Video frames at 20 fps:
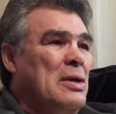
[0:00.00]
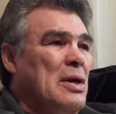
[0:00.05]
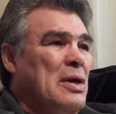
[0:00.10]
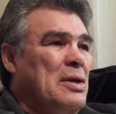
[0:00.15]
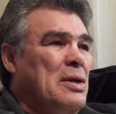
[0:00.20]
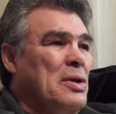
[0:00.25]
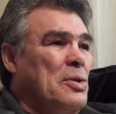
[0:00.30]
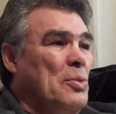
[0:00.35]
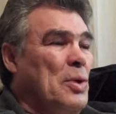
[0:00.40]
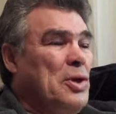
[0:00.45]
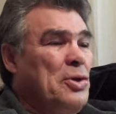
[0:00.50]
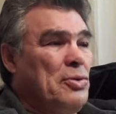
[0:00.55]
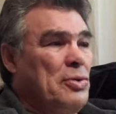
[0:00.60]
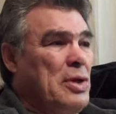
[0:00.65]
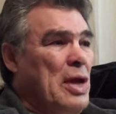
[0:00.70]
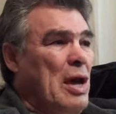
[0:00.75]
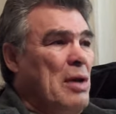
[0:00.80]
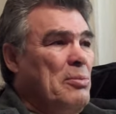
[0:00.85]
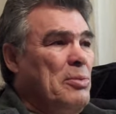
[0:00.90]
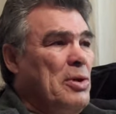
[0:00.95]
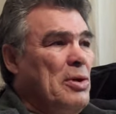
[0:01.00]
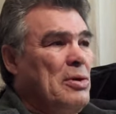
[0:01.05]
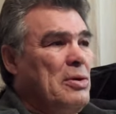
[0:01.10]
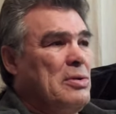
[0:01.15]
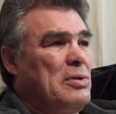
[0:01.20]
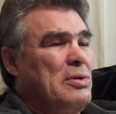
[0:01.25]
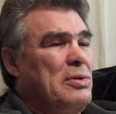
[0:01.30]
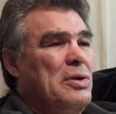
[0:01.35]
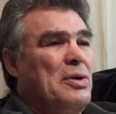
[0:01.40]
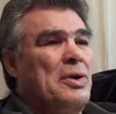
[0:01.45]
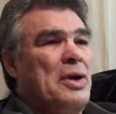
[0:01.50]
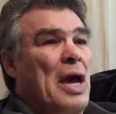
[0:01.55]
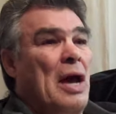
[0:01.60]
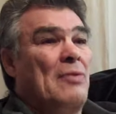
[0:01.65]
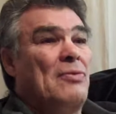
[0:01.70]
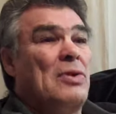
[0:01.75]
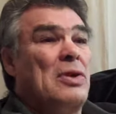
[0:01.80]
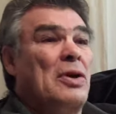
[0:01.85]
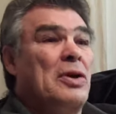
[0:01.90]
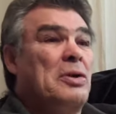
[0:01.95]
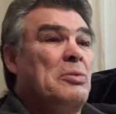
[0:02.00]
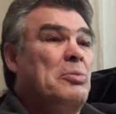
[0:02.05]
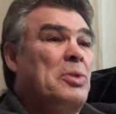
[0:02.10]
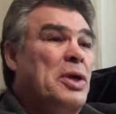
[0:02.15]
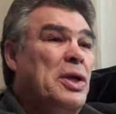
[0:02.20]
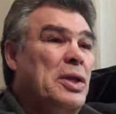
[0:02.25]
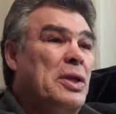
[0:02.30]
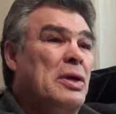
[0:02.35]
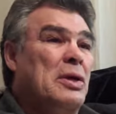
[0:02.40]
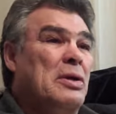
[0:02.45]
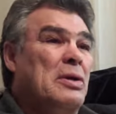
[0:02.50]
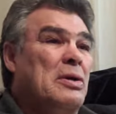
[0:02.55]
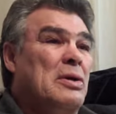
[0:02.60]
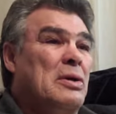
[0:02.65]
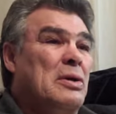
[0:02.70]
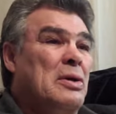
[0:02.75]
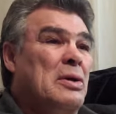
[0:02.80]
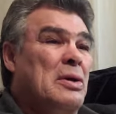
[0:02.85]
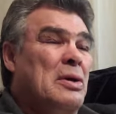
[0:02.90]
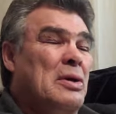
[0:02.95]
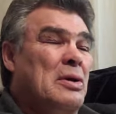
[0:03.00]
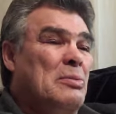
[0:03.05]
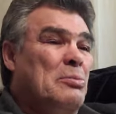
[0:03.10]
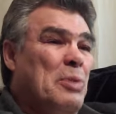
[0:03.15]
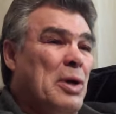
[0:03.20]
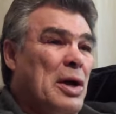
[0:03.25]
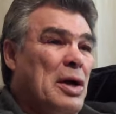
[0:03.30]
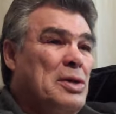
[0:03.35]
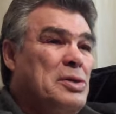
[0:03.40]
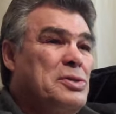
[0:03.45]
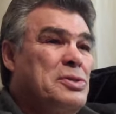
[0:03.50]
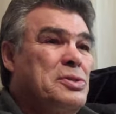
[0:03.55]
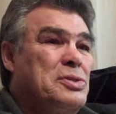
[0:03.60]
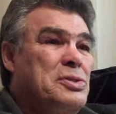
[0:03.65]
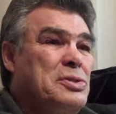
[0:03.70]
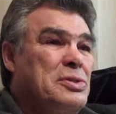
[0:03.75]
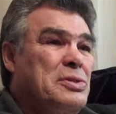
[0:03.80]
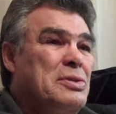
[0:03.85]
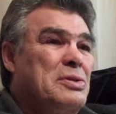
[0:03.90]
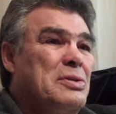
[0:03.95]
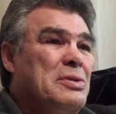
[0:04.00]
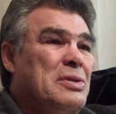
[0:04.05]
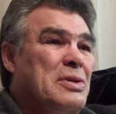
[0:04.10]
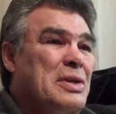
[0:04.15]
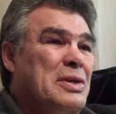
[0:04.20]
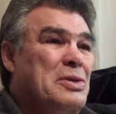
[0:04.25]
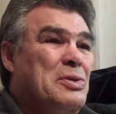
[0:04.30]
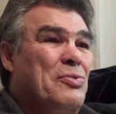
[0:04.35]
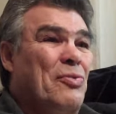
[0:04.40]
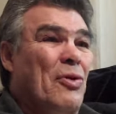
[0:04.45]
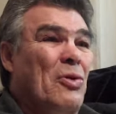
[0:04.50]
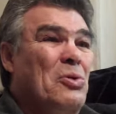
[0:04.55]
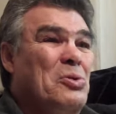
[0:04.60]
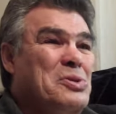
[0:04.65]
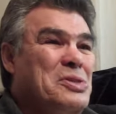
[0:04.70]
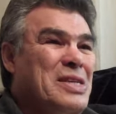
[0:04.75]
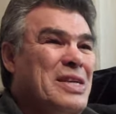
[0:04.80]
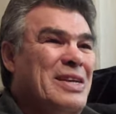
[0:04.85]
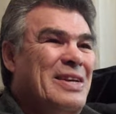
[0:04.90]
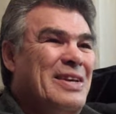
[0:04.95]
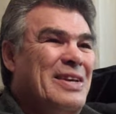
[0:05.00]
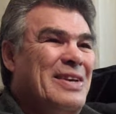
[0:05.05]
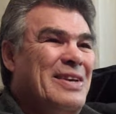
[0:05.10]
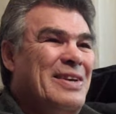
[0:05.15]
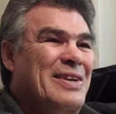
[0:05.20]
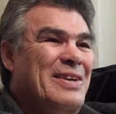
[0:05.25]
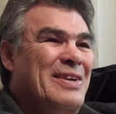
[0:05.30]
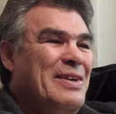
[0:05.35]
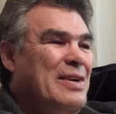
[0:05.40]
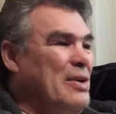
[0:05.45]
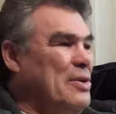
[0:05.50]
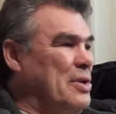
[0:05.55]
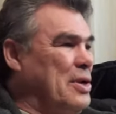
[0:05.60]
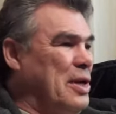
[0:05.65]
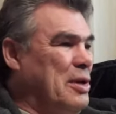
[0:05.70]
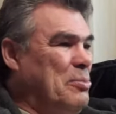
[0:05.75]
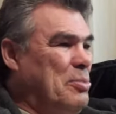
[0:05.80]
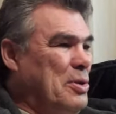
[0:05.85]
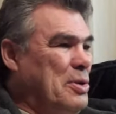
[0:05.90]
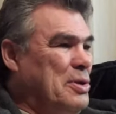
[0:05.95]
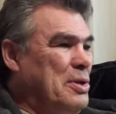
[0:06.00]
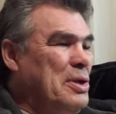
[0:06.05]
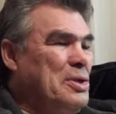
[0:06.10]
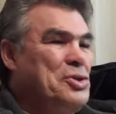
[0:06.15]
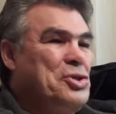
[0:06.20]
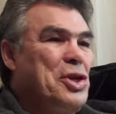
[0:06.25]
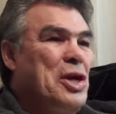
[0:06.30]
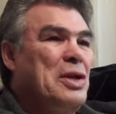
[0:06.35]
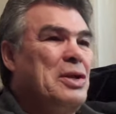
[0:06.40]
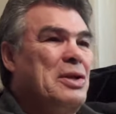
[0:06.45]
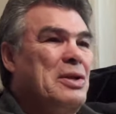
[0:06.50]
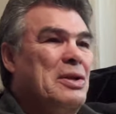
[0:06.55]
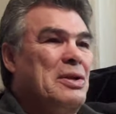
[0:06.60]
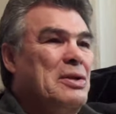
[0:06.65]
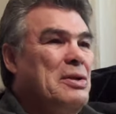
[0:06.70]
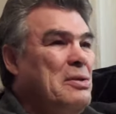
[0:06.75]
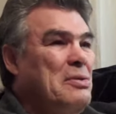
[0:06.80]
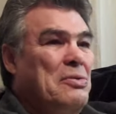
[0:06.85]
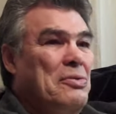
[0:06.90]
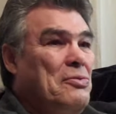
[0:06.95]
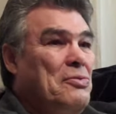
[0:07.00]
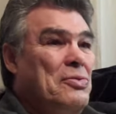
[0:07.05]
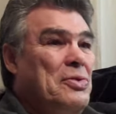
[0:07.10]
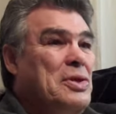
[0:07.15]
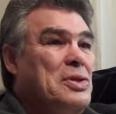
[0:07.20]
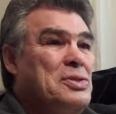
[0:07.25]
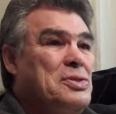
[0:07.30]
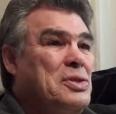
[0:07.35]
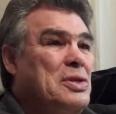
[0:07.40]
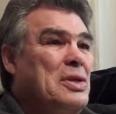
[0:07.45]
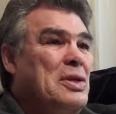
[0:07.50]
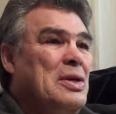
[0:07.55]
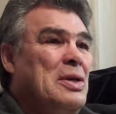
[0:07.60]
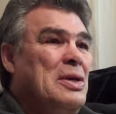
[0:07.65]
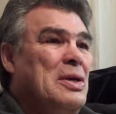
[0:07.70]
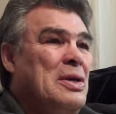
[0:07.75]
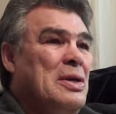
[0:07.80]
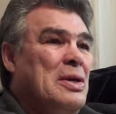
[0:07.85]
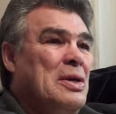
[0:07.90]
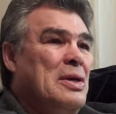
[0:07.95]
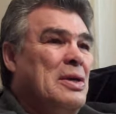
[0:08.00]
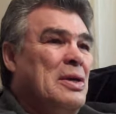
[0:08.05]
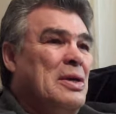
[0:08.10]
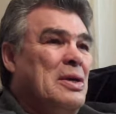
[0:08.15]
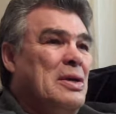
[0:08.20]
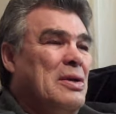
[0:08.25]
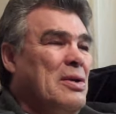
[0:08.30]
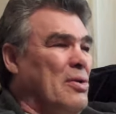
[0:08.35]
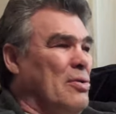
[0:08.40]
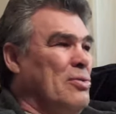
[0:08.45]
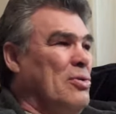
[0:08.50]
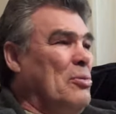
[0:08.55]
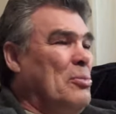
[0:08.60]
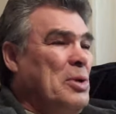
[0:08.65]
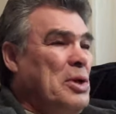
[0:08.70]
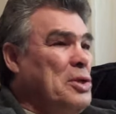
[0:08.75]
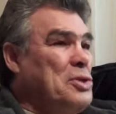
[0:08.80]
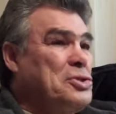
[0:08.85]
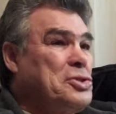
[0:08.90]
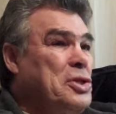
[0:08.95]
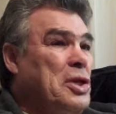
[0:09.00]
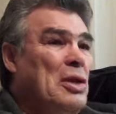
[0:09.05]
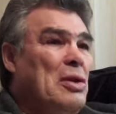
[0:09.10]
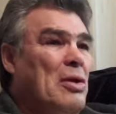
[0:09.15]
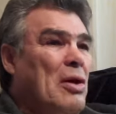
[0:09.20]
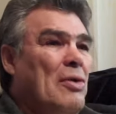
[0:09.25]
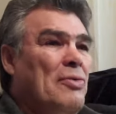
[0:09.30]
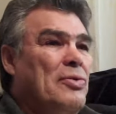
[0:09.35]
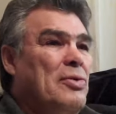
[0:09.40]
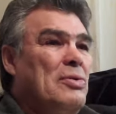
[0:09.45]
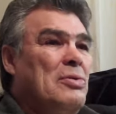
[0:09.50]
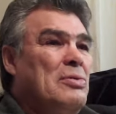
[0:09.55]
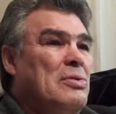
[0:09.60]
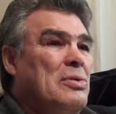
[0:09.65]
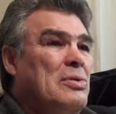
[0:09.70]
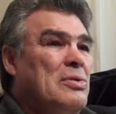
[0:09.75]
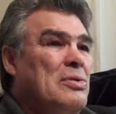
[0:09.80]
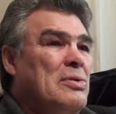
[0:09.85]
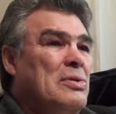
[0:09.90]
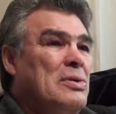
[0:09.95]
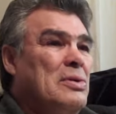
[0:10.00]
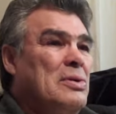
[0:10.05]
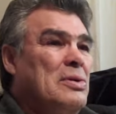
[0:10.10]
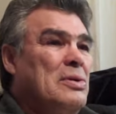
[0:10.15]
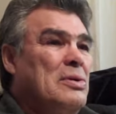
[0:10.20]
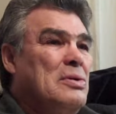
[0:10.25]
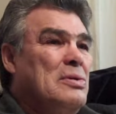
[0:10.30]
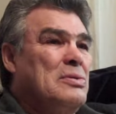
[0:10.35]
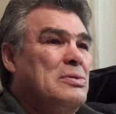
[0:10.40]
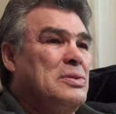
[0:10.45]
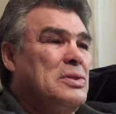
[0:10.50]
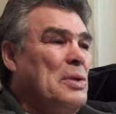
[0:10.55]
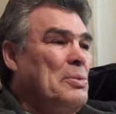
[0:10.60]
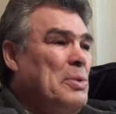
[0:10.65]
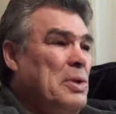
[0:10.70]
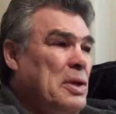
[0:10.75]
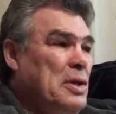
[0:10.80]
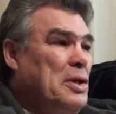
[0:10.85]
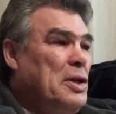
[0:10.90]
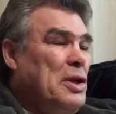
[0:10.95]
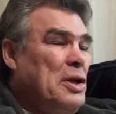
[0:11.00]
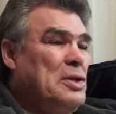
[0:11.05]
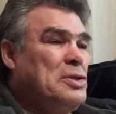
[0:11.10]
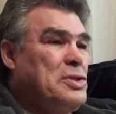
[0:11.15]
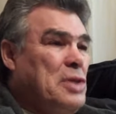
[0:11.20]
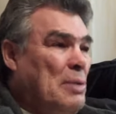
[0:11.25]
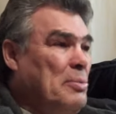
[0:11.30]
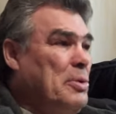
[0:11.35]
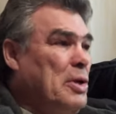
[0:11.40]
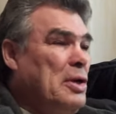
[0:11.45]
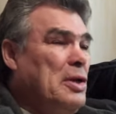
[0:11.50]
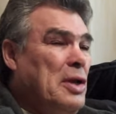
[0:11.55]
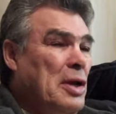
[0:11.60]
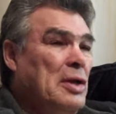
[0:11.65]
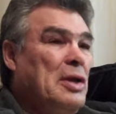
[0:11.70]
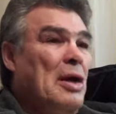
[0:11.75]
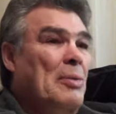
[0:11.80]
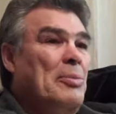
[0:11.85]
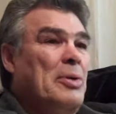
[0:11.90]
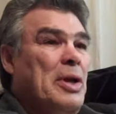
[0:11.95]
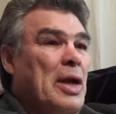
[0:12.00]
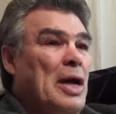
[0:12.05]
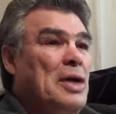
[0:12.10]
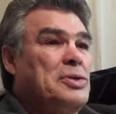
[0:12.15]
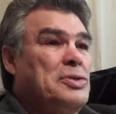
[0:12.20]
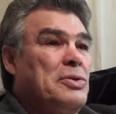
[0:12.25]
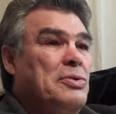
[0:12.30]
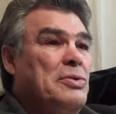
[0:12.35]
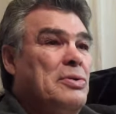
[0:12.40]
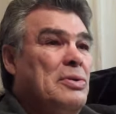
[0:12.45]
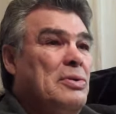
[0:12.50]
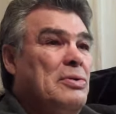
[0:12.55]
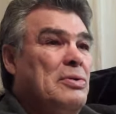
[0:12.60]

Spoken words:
And in wintertime, you could have a lot of meat because it froze. You could keep it in a shed and it would freeze. Nobody'd steal off you. Somebody needed something, they'd come and ask you.